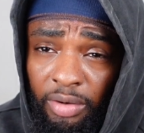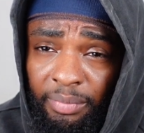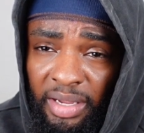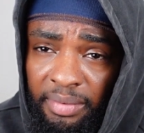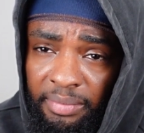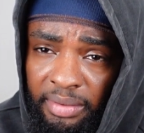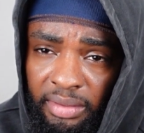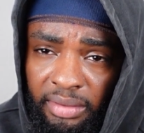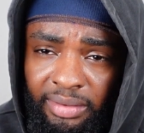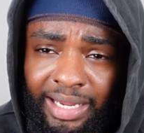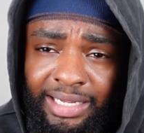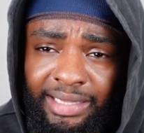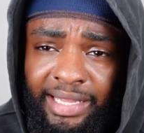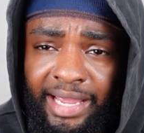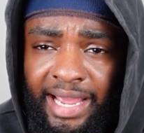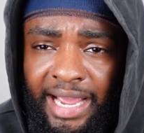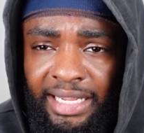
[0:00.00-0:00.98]
maybe.
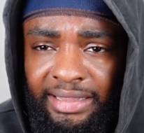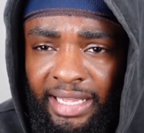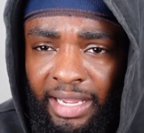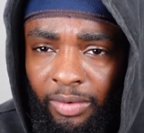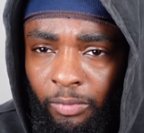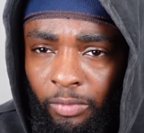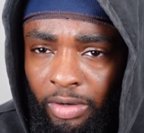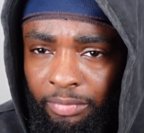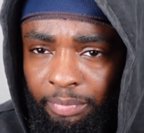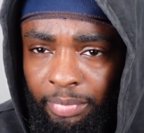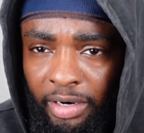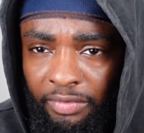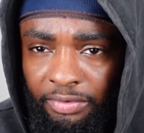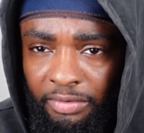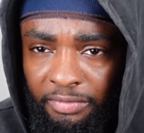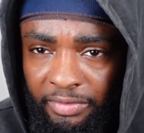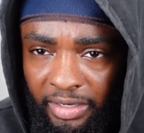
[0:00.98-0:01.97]
Like they had that one
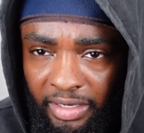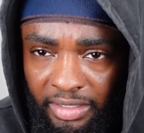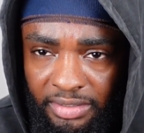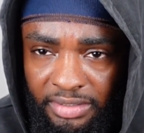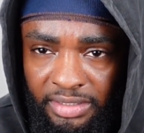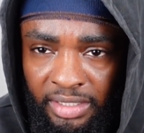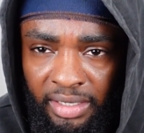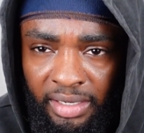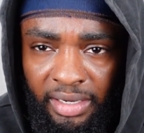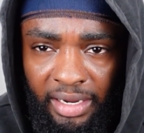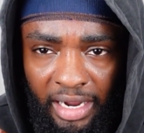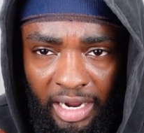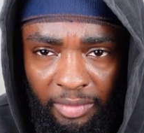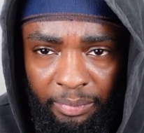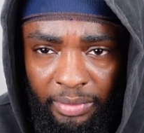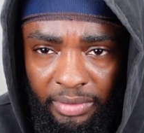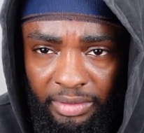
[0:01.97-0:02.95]
puffer vest.
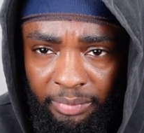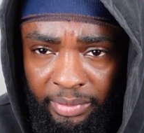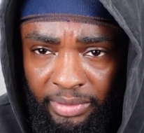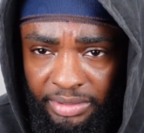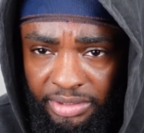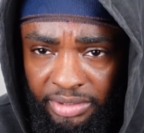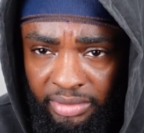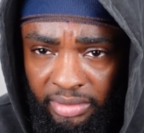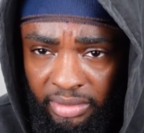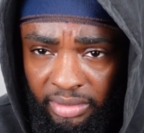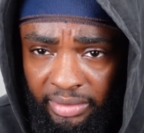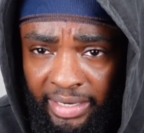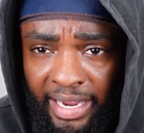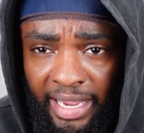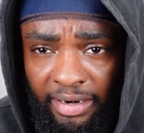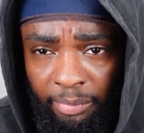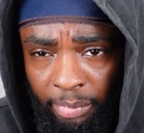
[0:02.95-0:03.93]
I'll put the picture here.
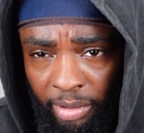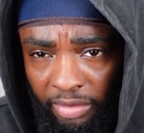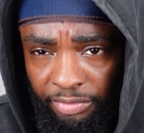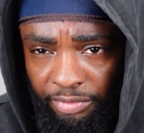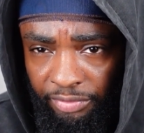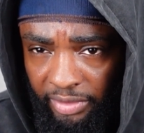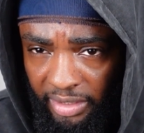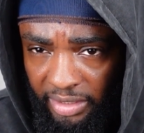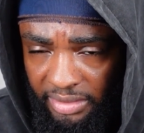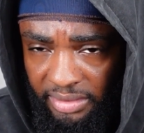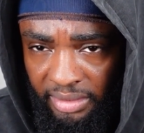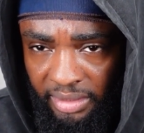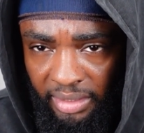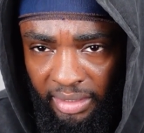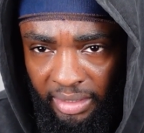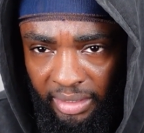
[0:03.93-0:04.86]
They had a puffer vest